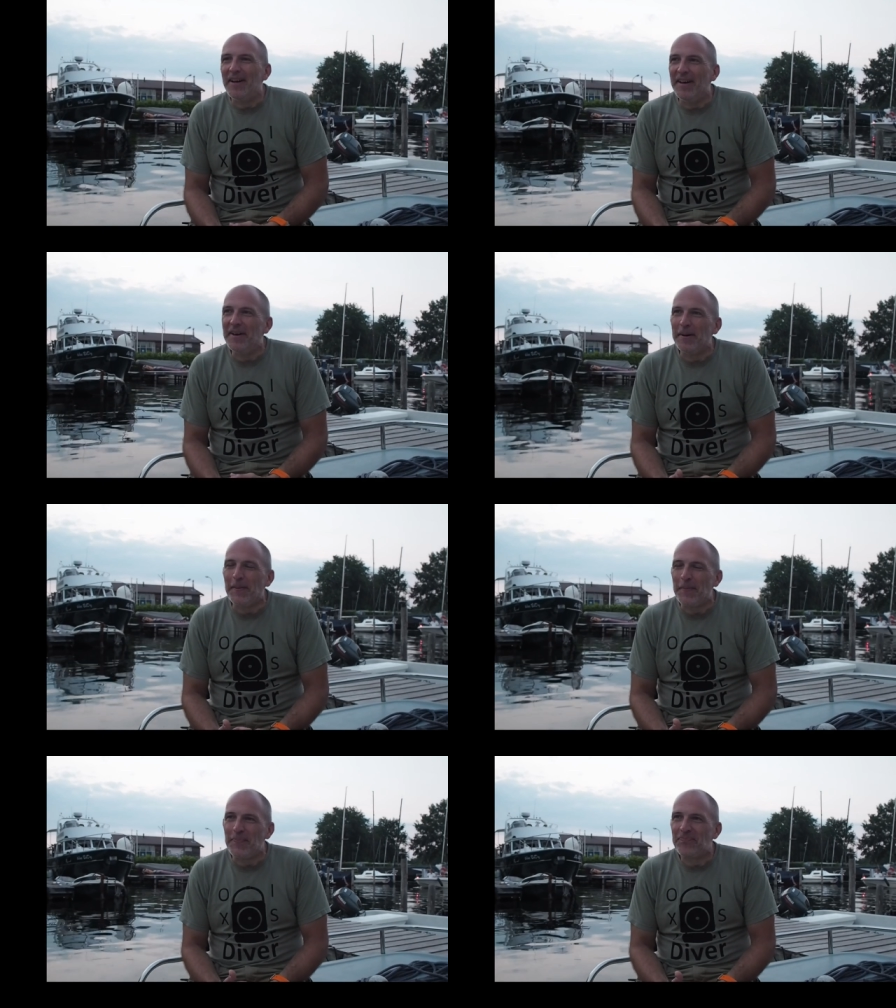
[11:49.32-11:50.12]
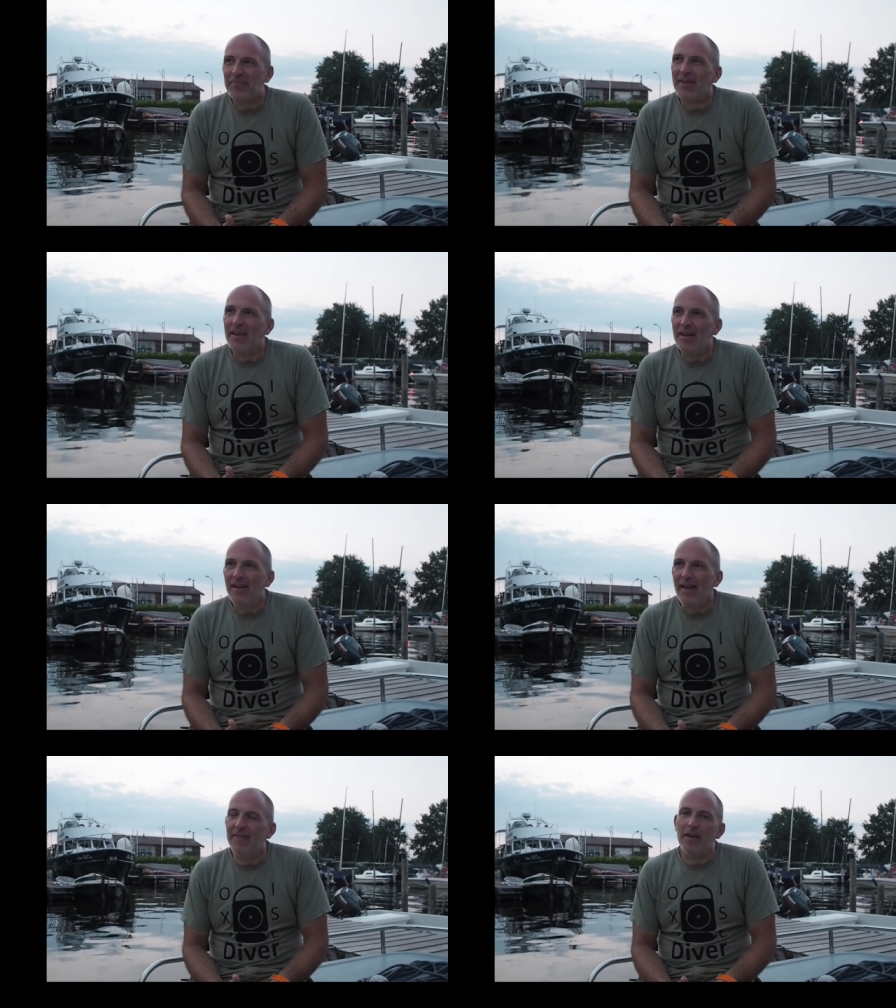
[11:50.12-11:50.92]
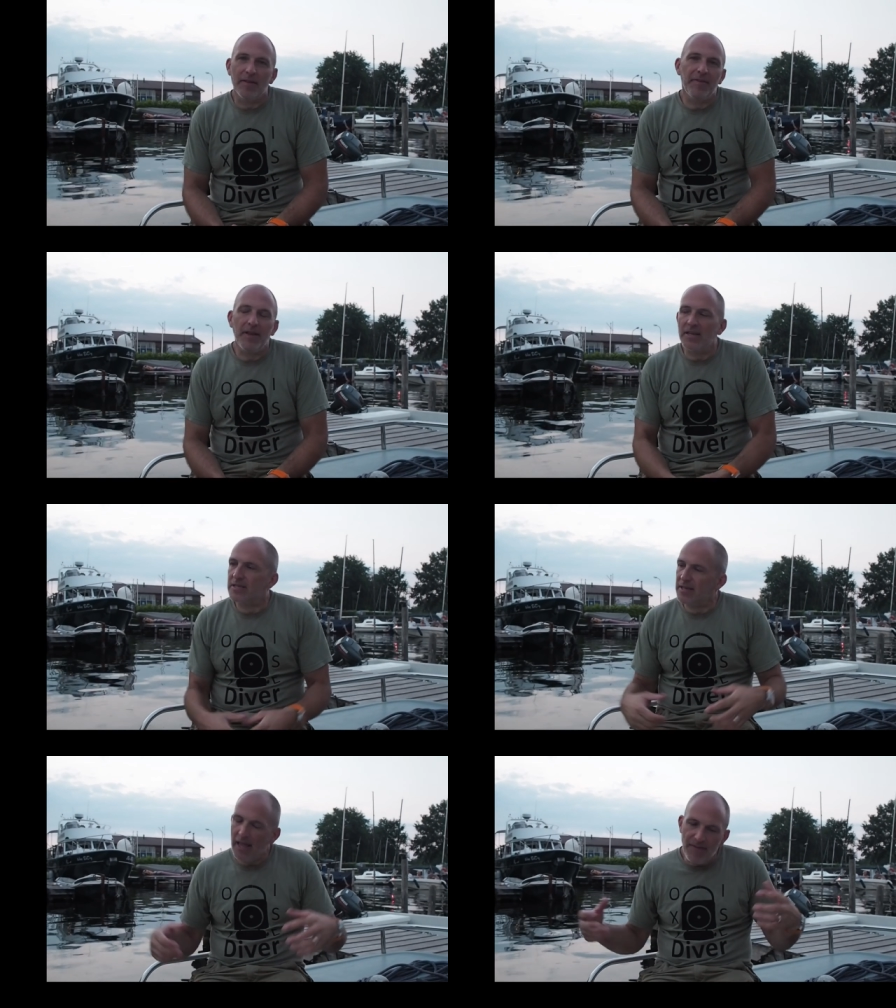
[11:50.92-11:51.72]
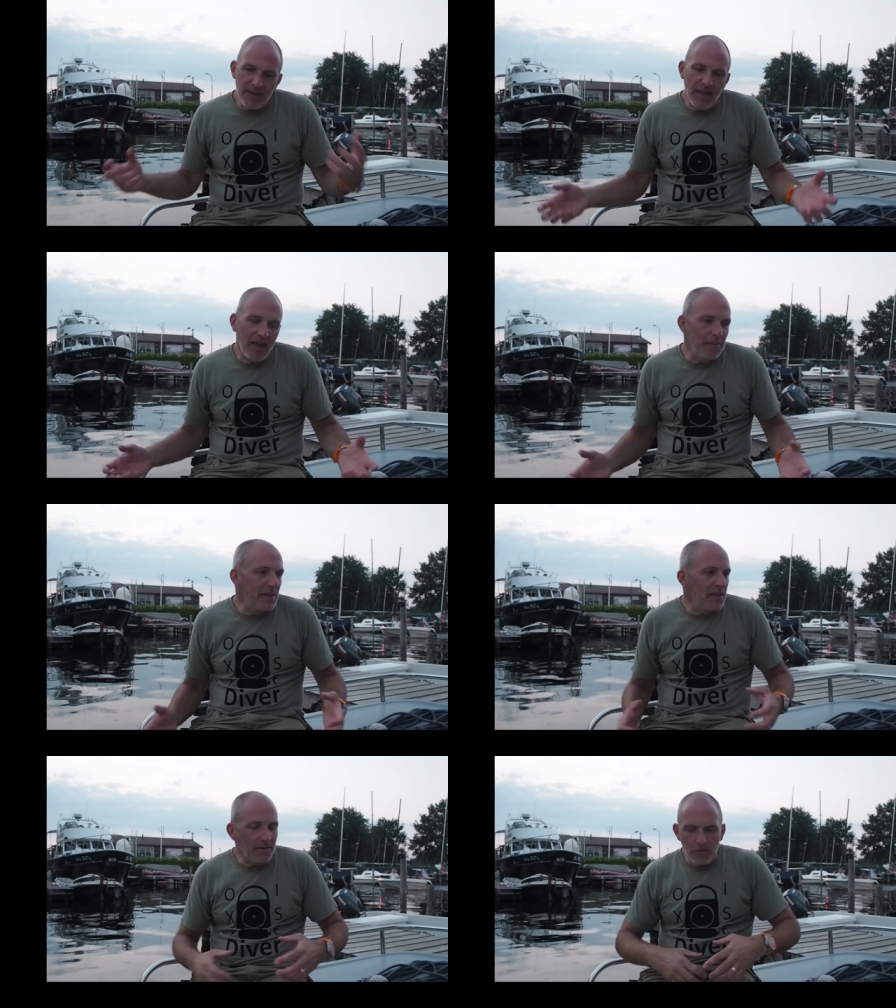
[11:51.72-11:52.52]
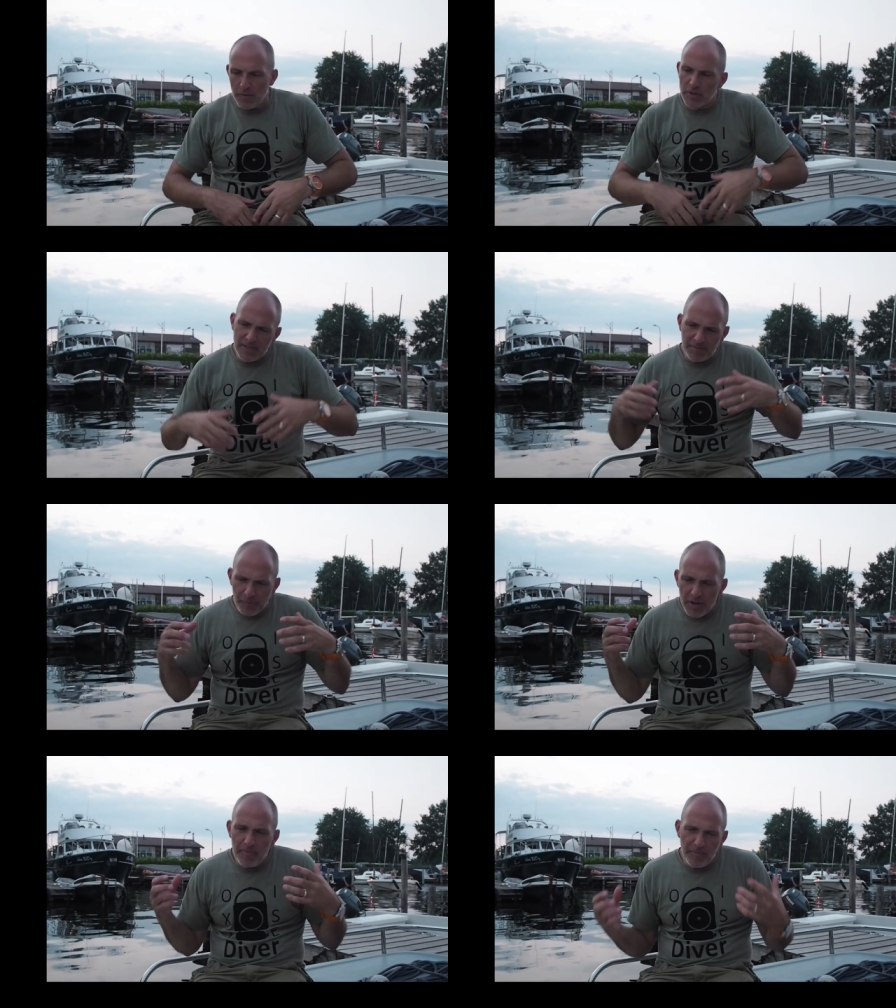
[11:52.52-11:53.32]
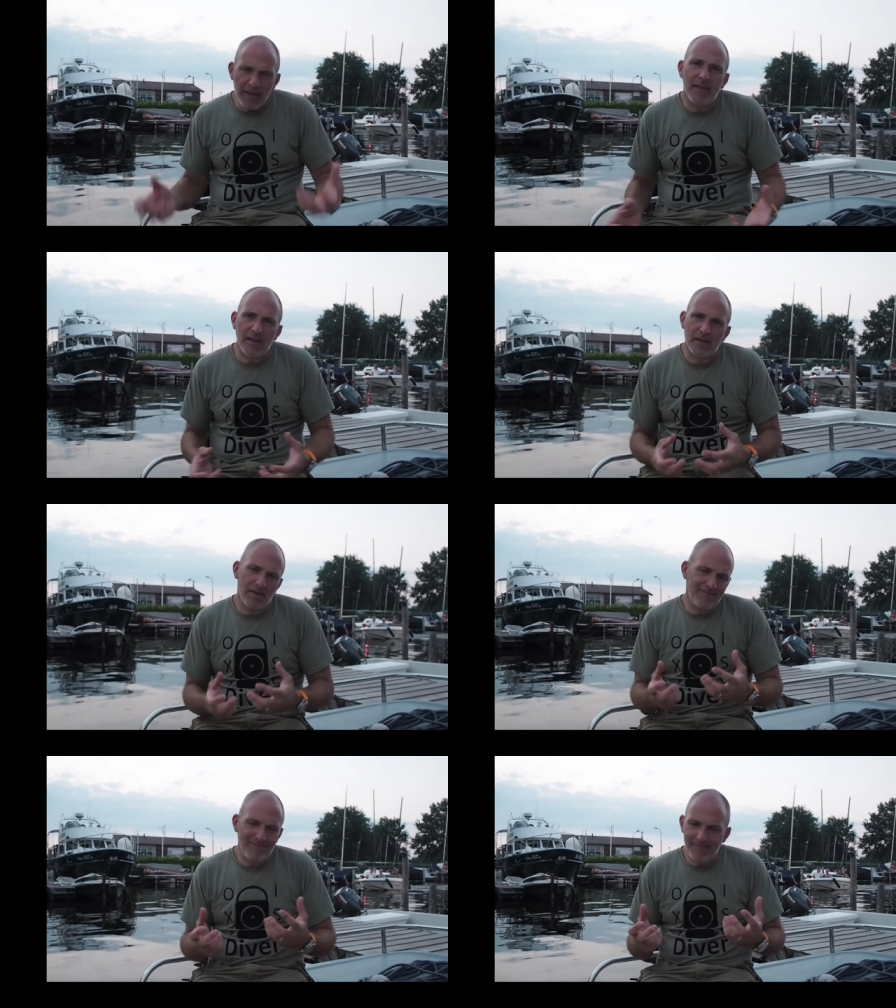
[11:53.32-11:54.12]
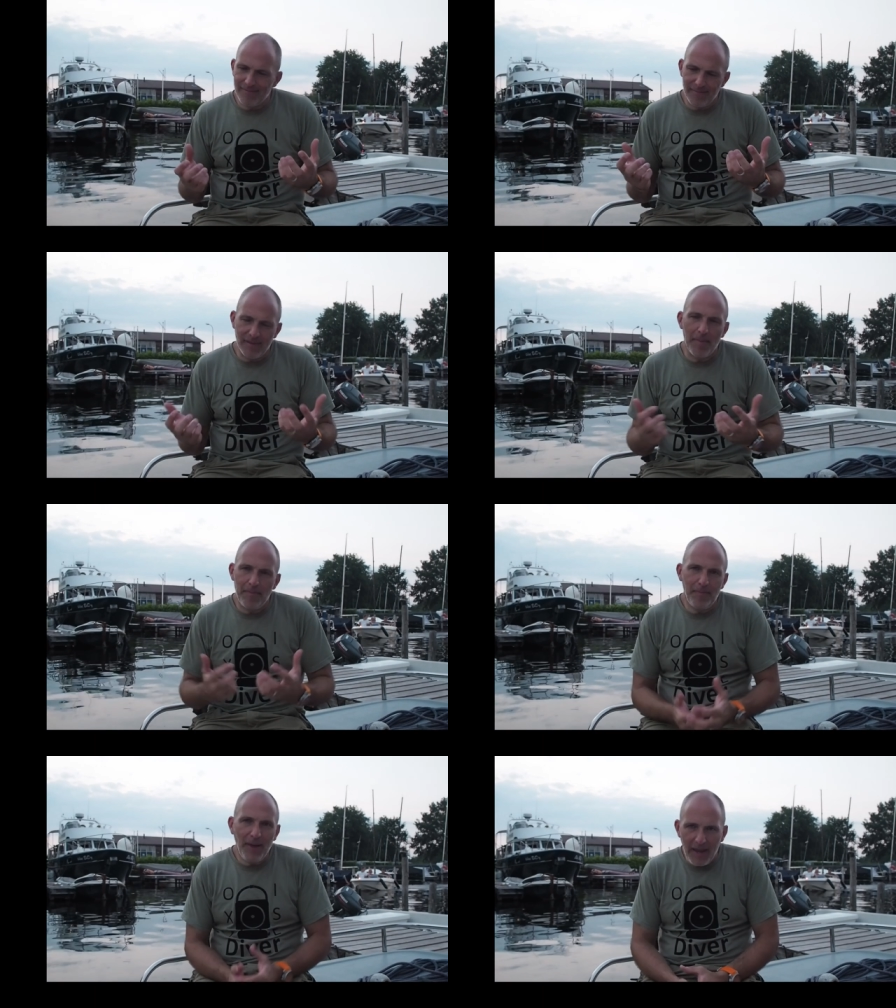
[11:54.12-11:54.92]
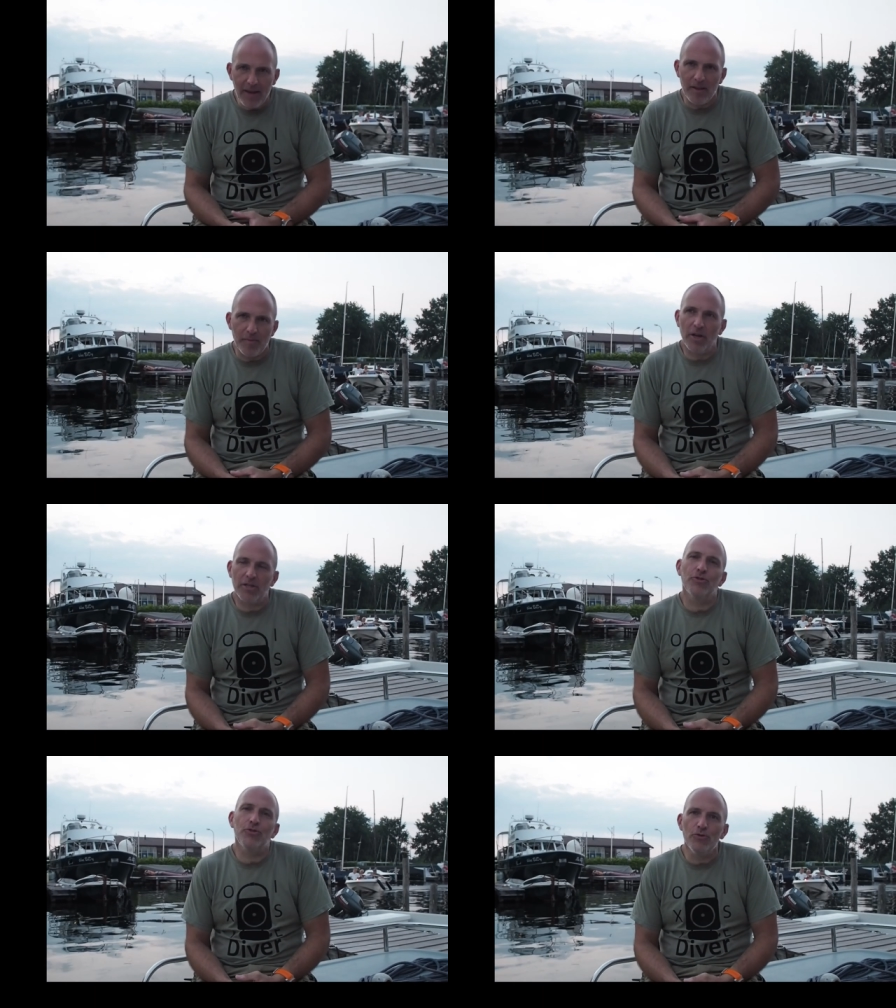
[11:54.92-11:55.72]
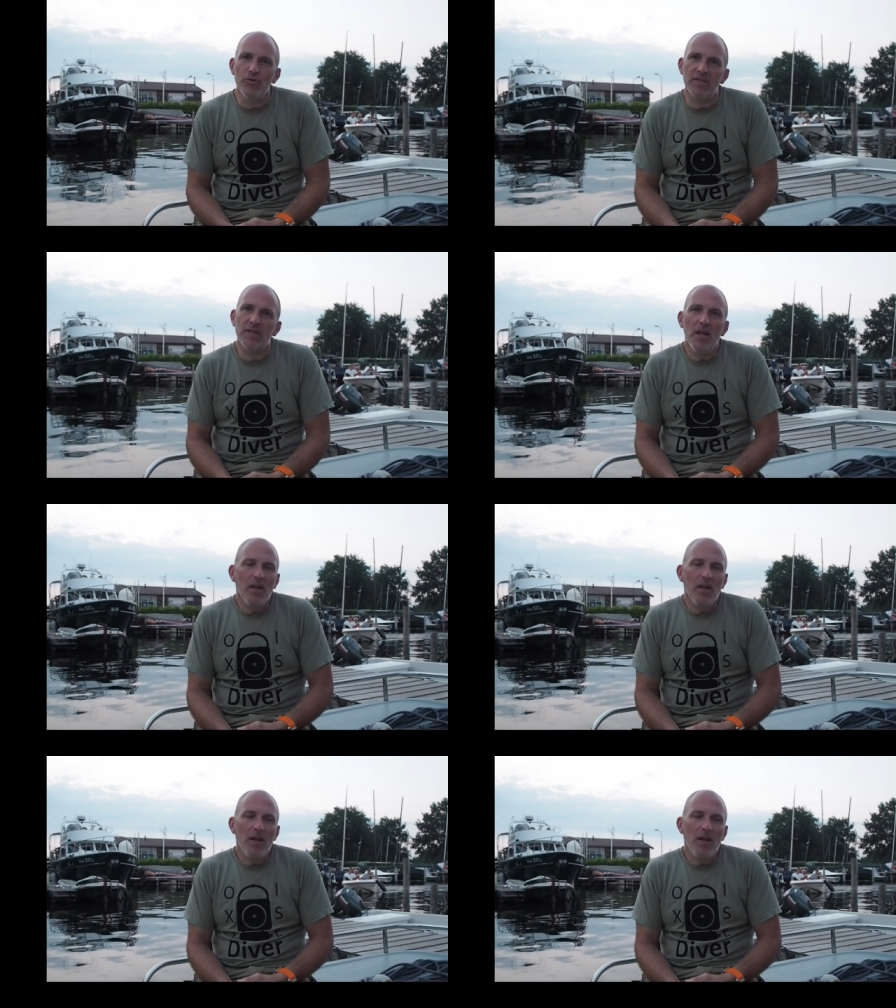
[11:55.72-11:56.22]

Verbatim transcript: um, and the other thing is heavy cable. It was pretty big and a pain in the butt to use.